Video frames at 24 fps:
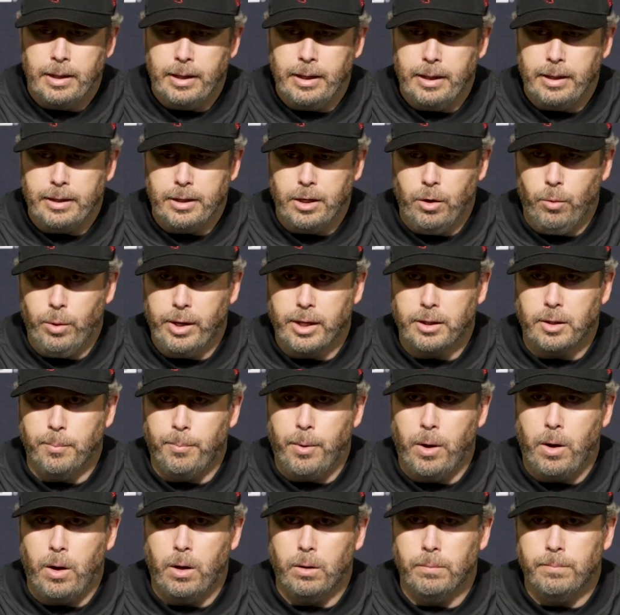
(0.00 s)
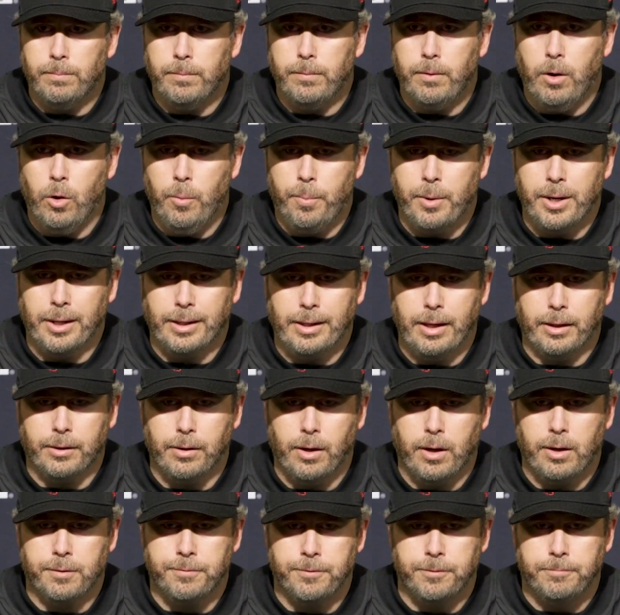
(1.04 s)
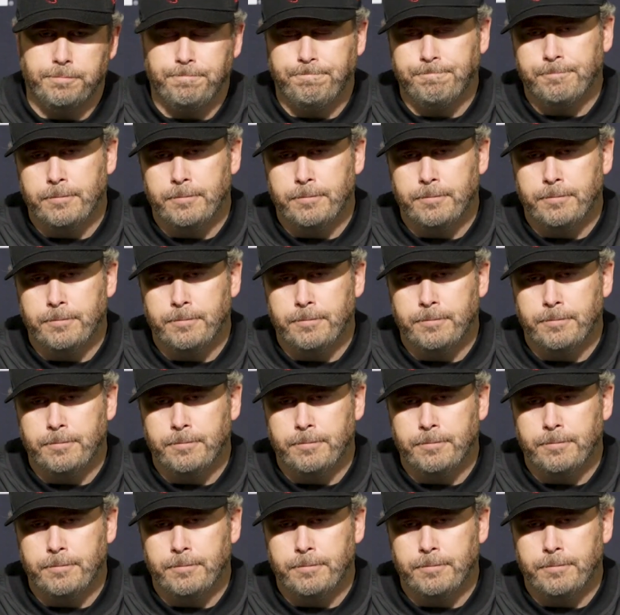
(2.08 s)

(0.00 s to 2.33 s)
Uh, you know, we get the ball, open and kickoff.